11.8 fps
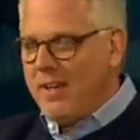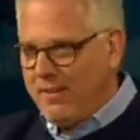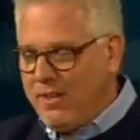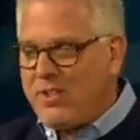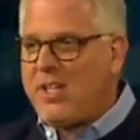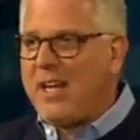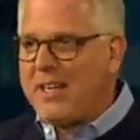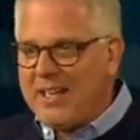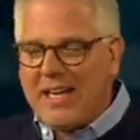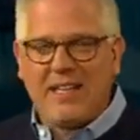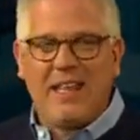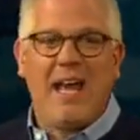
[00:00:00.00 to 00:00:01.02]
If you said it
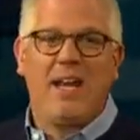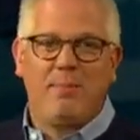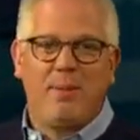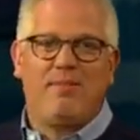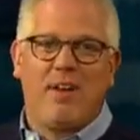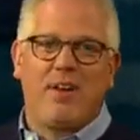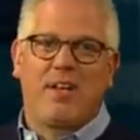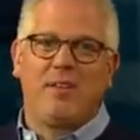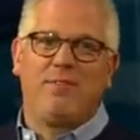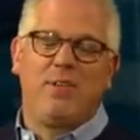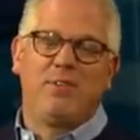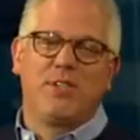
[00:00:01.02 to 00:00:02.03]
like that, it'd be very
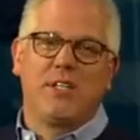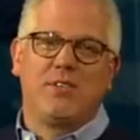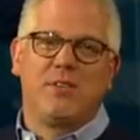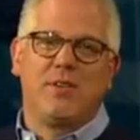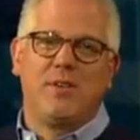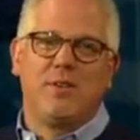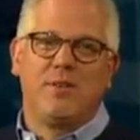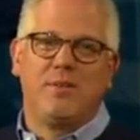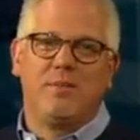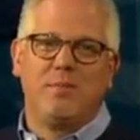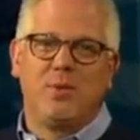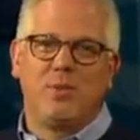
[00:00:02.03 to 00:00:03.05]
confusing to the
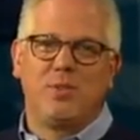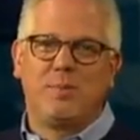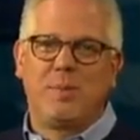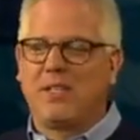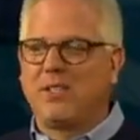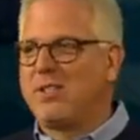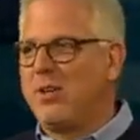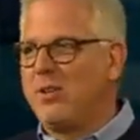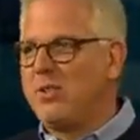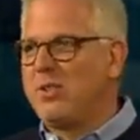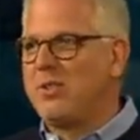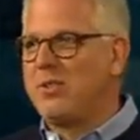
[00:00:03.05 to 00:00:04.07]
mules because
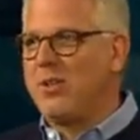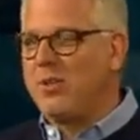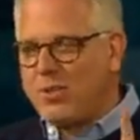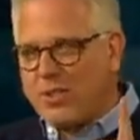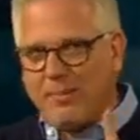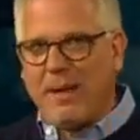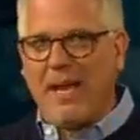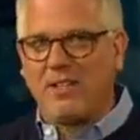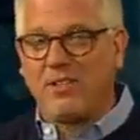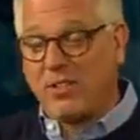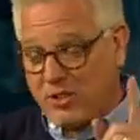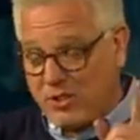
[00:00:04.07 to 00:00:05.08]
those, those
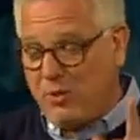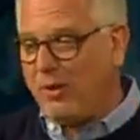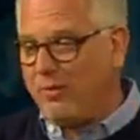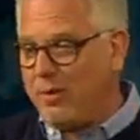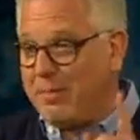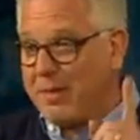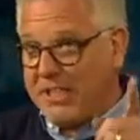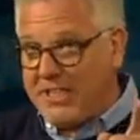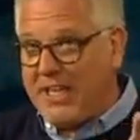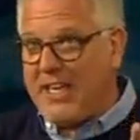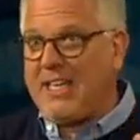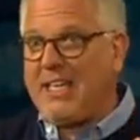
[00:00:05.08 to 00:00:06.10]
commands, there's two of them,
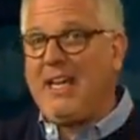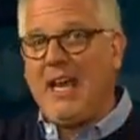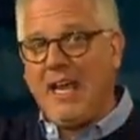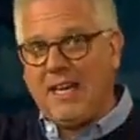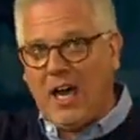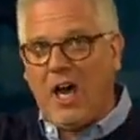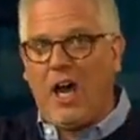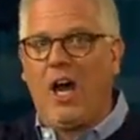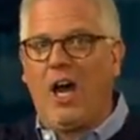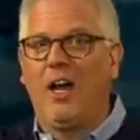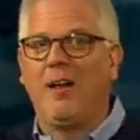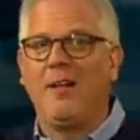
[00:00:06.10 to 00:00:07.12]
"yee" and
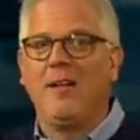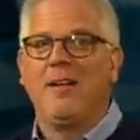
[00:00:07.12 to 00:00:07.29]
ha.